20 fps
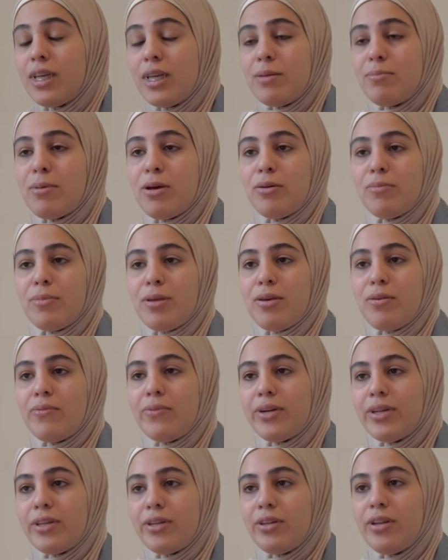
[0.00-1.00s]
email me
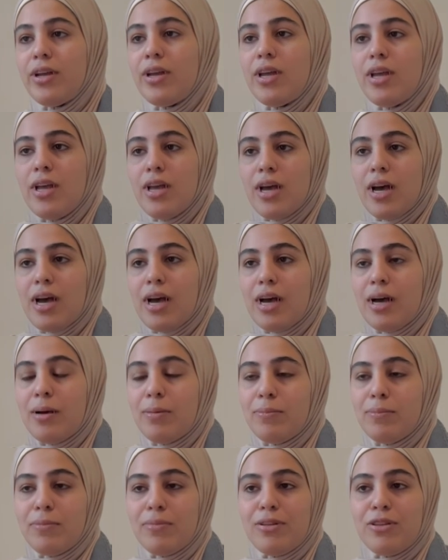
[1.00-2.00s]
when
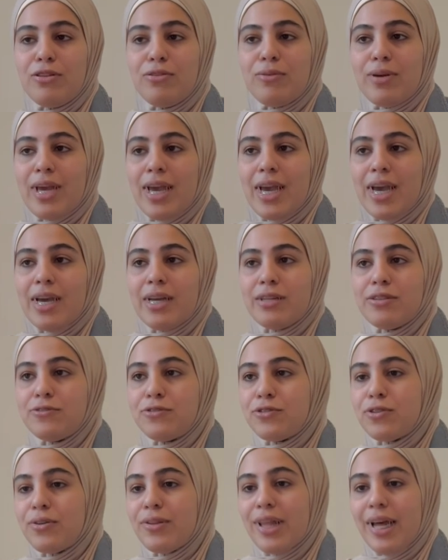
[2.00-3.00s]
you can,
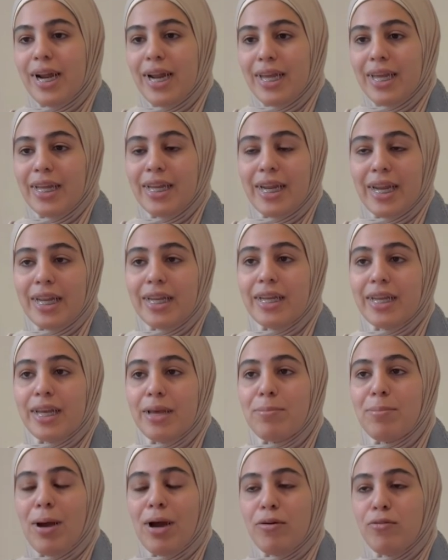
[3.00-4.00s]
so that I can
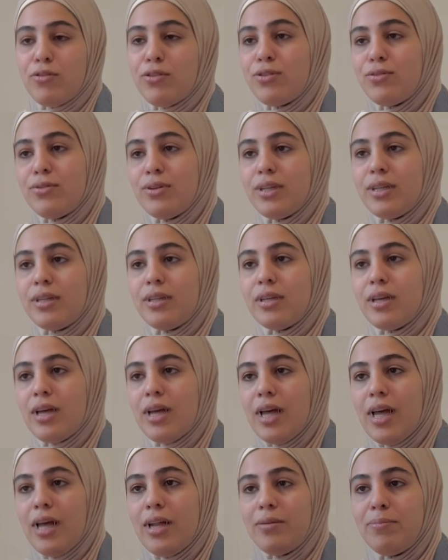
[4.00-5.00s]
get back with you
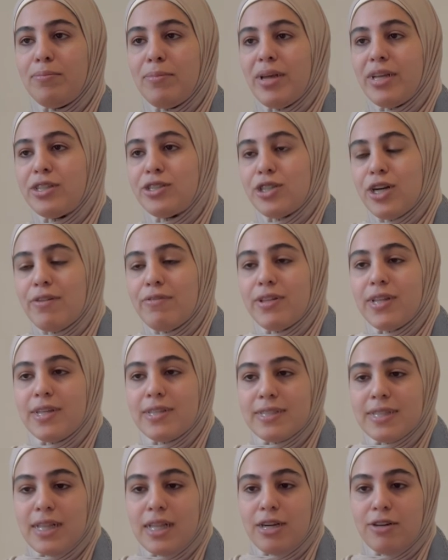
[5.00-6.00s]
and make sure
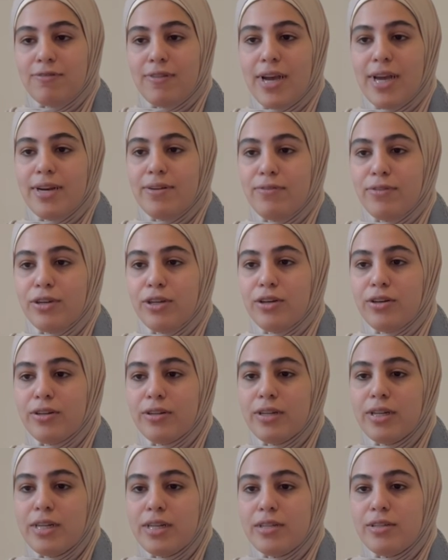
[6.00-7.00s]
everything's clarified for y'all.
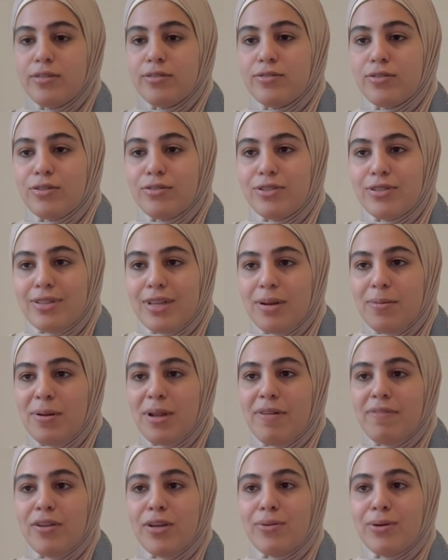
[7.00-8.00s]
So does anybody
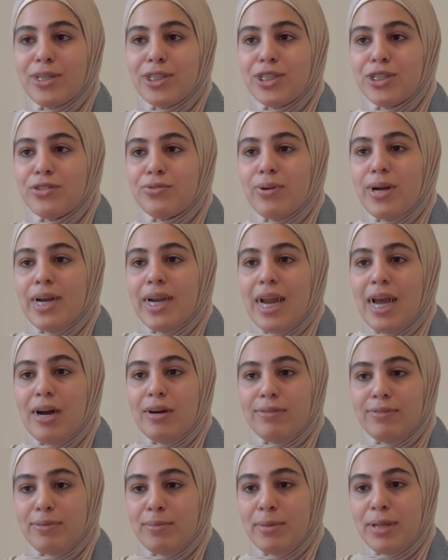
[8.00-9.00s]
have any questions right
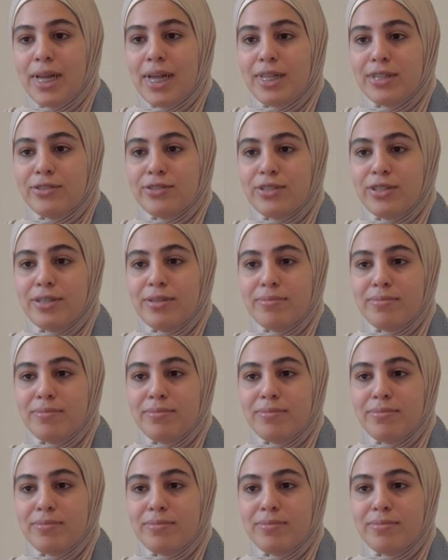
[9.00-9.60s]
now for me to answer?